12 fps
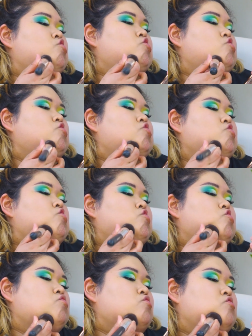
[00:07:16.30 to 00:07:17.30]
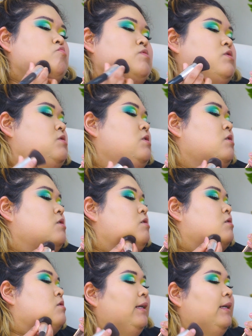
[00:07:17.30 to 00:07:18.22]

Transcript: and then do a little bit of that.